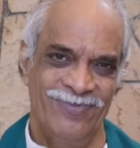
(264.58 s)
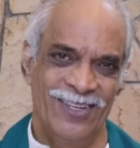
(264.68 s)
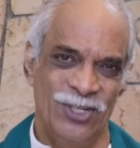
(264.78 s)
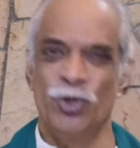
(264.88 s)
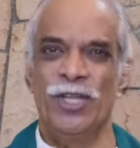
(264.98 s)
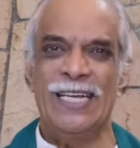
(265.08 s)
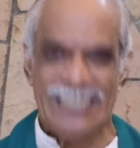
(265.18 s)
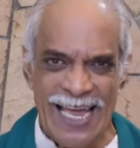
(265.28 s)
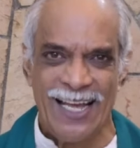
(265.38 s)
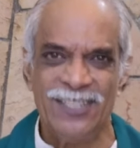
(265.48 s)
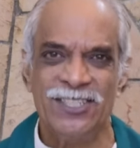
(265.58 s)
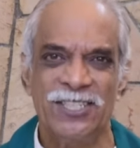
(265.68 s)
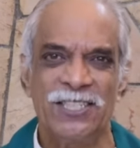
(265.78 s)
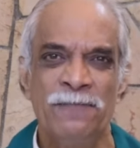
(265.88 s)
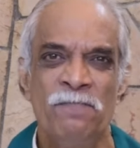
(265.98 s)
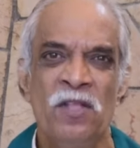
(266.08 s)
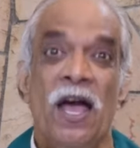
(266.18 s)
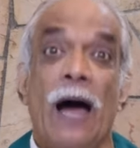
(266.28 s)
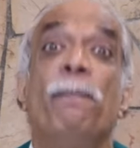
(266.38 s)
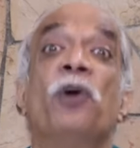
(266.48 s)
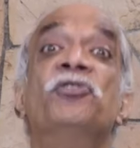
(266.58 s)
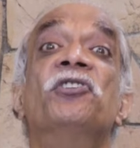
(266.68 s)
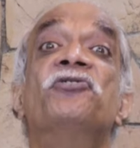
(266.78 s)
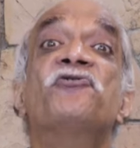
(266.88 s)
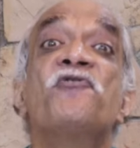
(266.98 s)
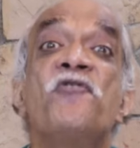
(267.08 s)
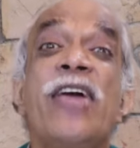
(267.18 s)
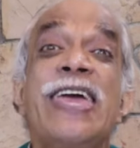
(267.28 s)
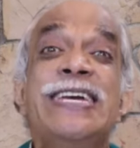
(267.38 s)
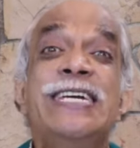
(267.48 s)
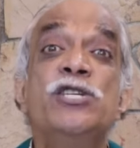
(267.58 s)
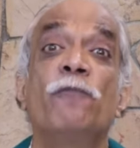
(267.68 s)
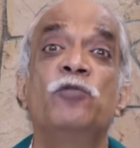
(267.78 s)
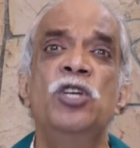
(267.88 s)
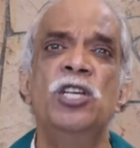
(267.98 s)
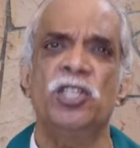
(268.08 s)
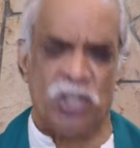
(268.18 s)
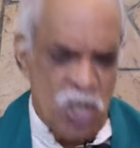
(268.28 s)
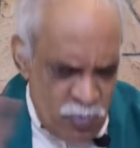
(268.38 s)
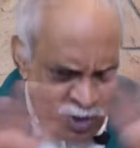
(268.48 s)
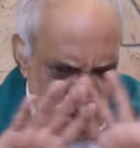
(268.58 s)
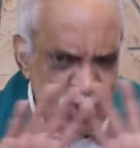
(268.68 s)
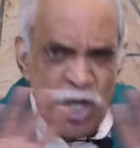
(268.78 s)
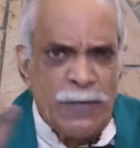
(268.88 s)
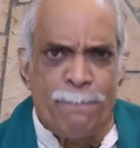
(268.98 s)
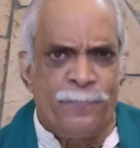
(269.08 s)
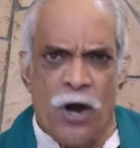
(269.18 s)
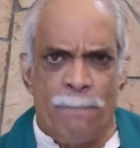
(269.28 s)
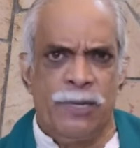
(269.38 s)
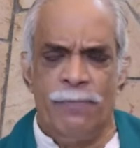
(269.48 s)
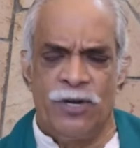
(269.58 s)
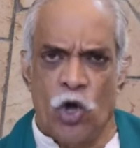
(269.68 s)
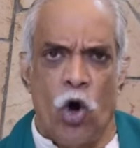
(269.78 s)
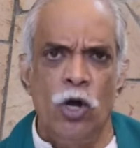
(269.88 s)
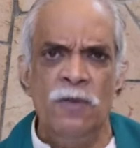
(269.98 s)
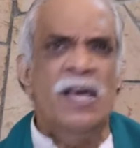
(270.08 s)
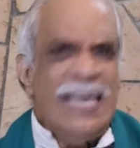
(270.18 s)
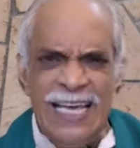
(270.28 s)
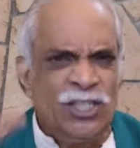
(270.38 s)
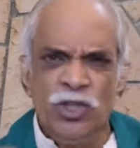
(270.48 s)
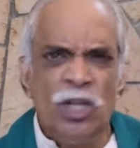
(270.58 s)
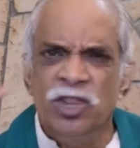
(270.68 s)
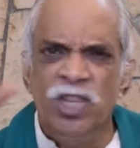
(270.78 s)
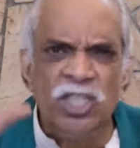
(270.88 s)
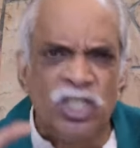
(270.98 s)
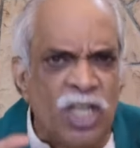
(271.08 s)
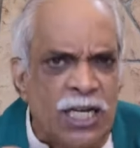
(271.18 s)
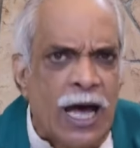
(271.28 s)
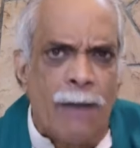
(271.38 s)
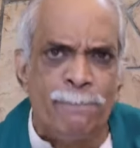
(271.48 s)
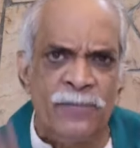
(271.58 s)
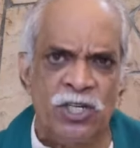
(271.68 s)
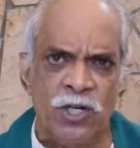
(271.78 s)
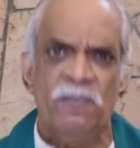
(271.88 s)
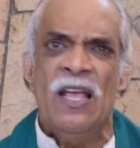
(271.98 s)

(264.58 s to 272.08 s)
So they tell us about the trade of Jesus, which is not a problem at all. It's not this the carpenter.